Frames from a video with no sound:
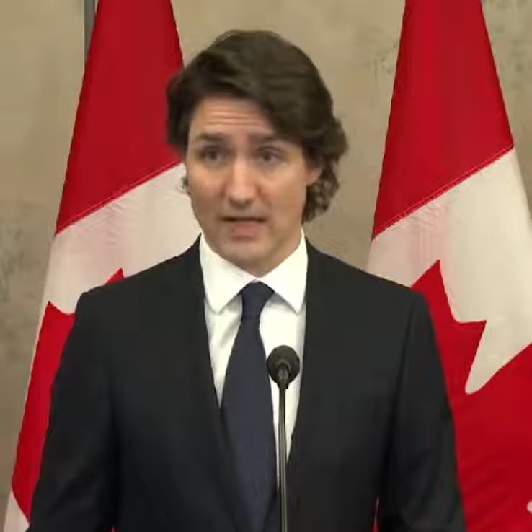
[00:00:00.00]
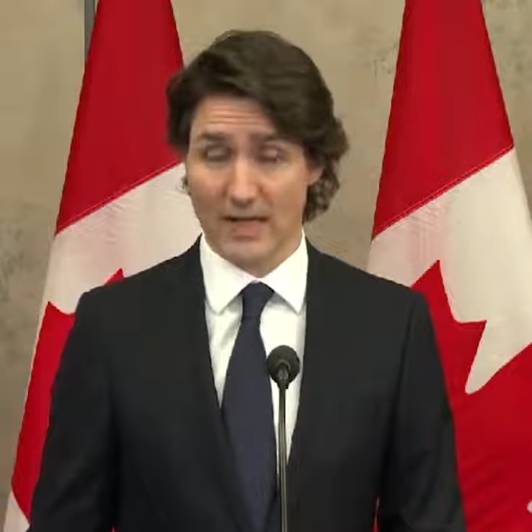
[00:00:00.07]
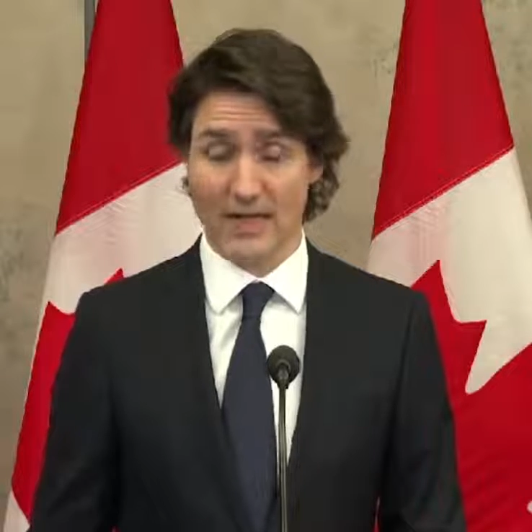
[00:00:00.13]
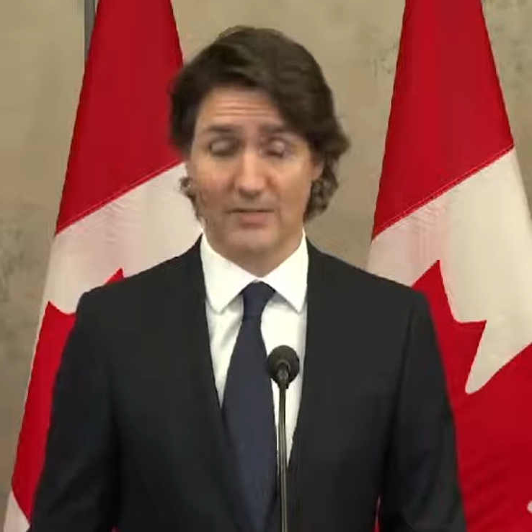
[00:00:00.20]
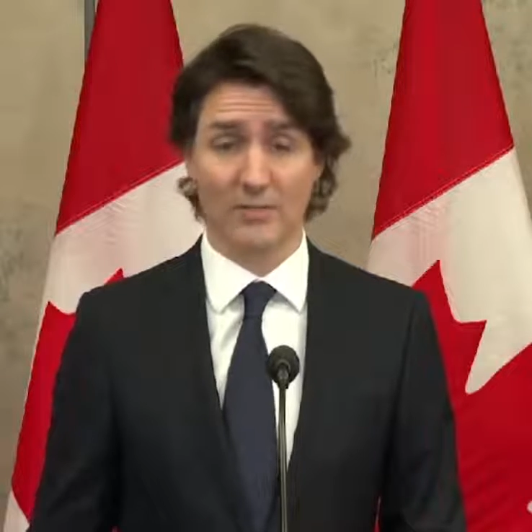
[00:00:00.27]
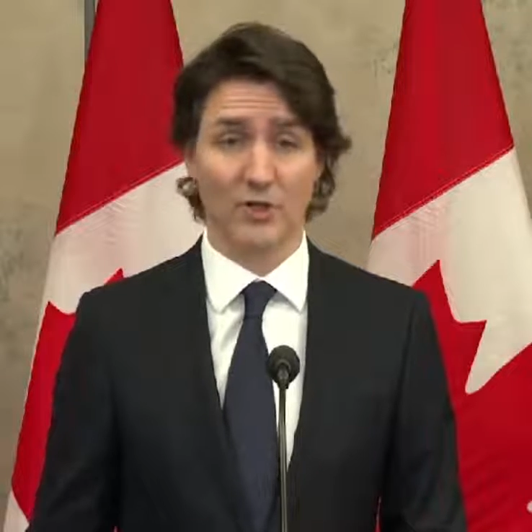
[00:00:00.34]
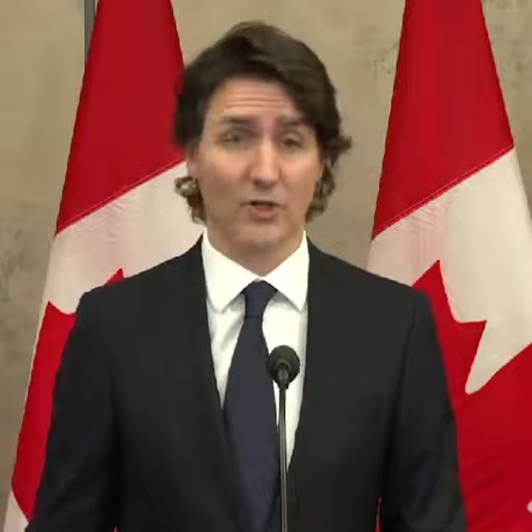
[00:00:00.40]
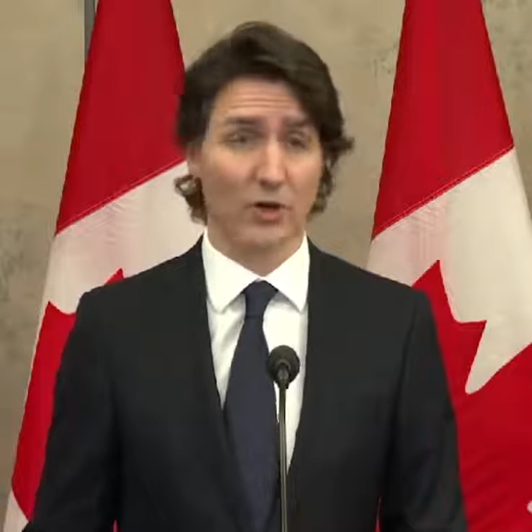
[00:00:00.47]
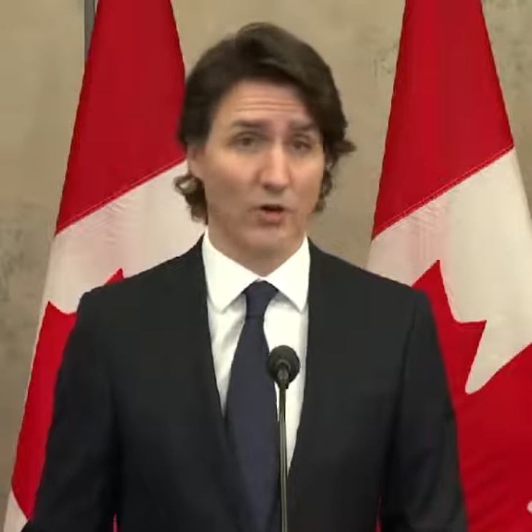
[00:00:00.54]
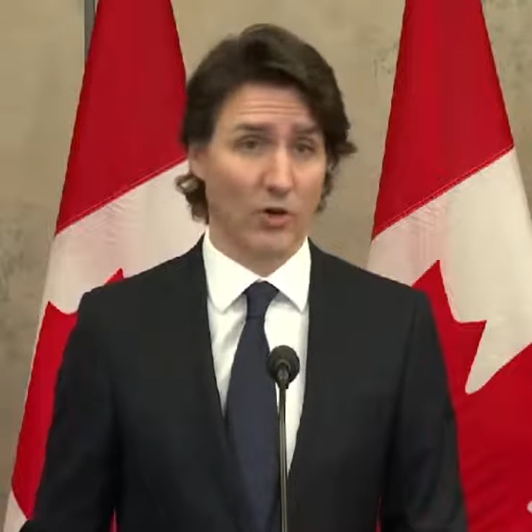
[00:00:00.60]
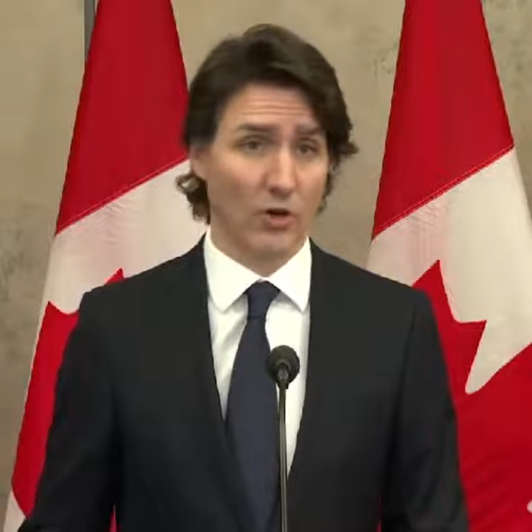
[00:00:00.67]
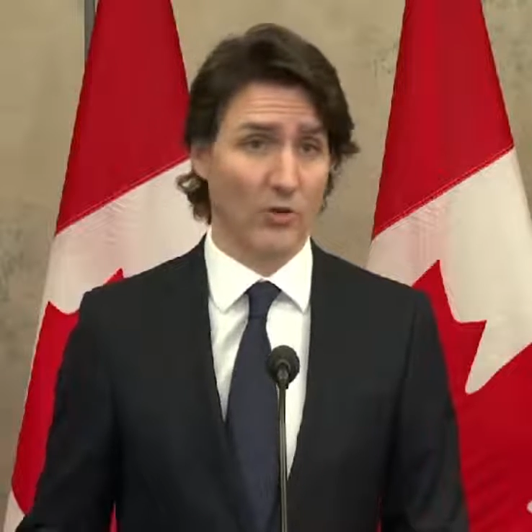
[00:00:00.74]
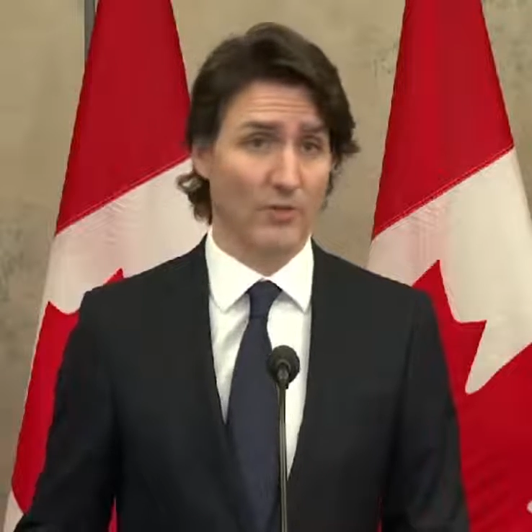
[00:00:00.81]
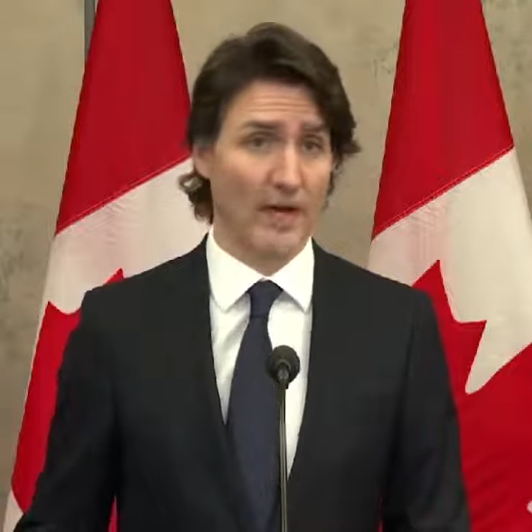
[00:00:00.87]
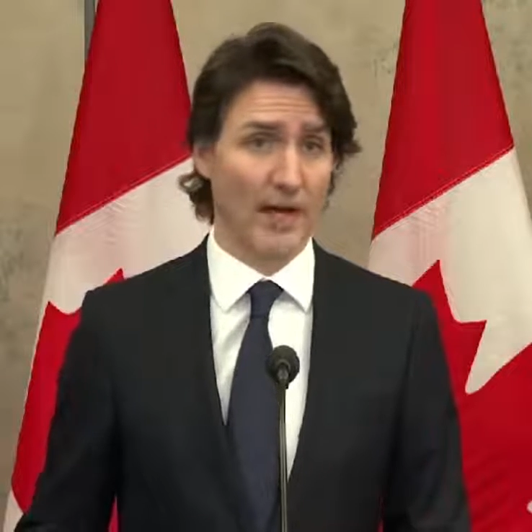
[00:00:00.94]
time to go
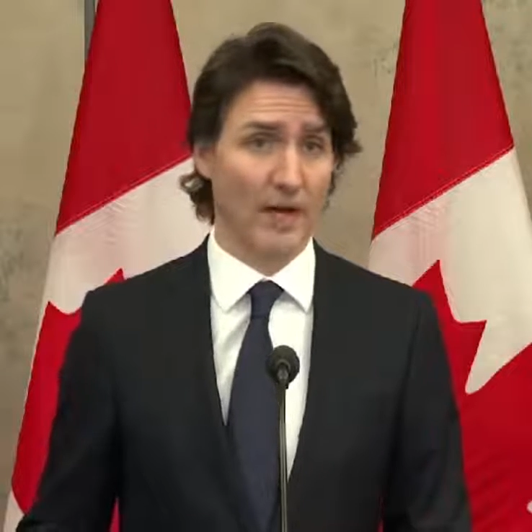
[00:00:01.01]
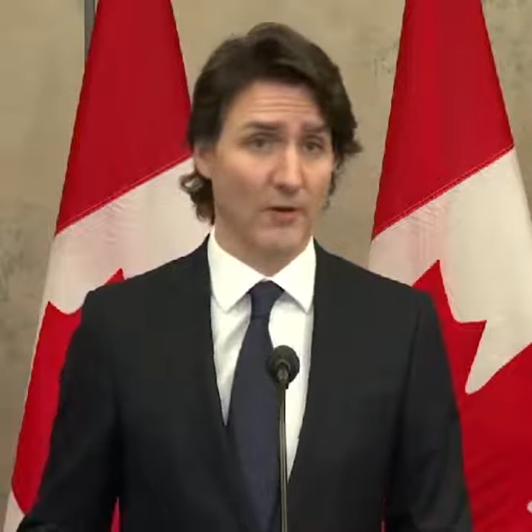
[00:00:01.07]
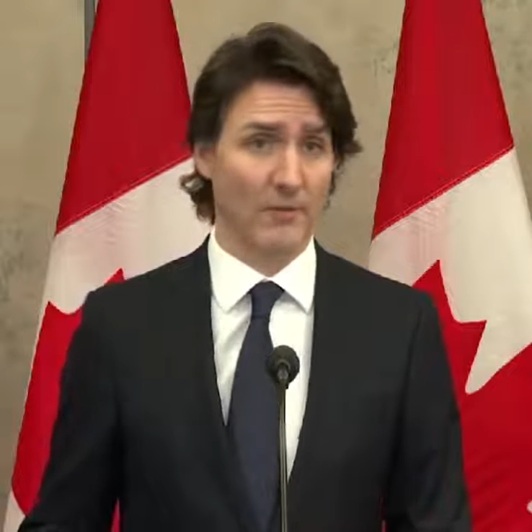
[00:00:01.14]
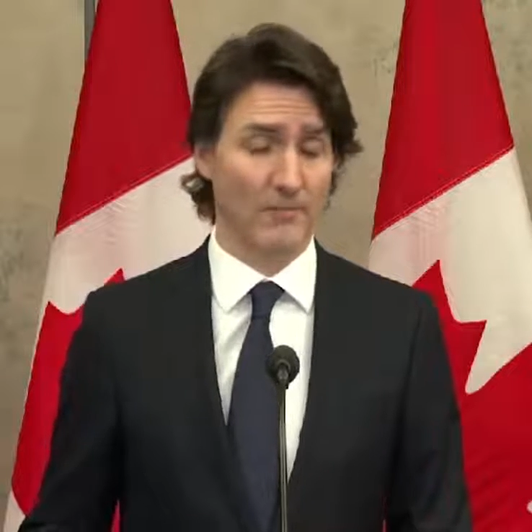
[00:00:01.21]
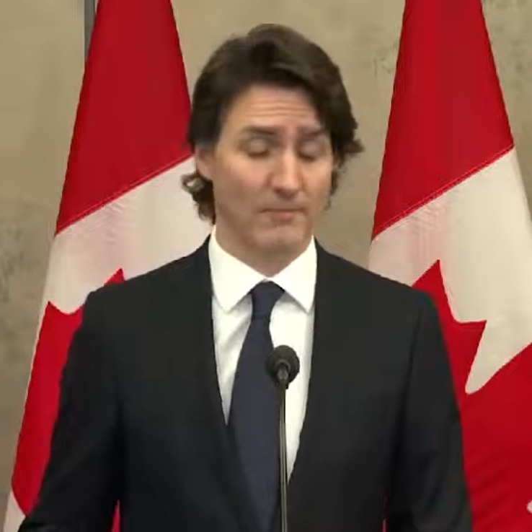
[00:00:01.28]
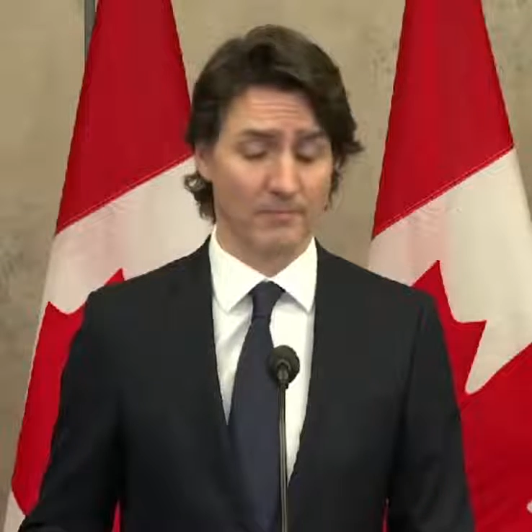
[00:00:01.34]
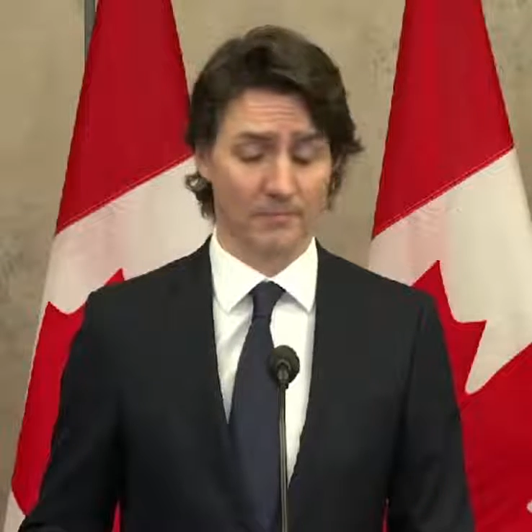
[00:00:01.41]
home now.